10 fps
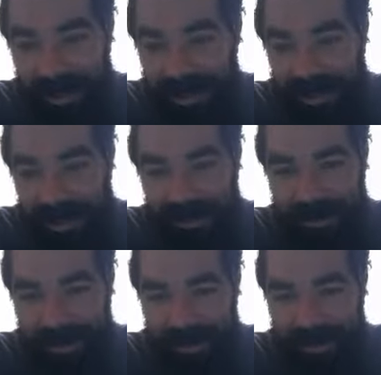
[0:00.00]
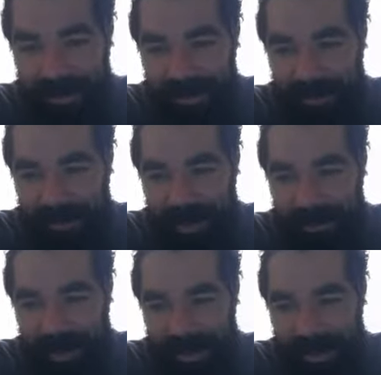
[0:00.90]
then I tumble and
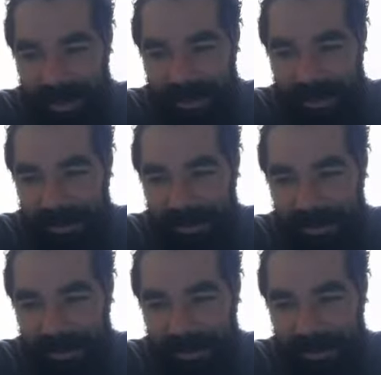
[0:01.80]
crack my collarbone.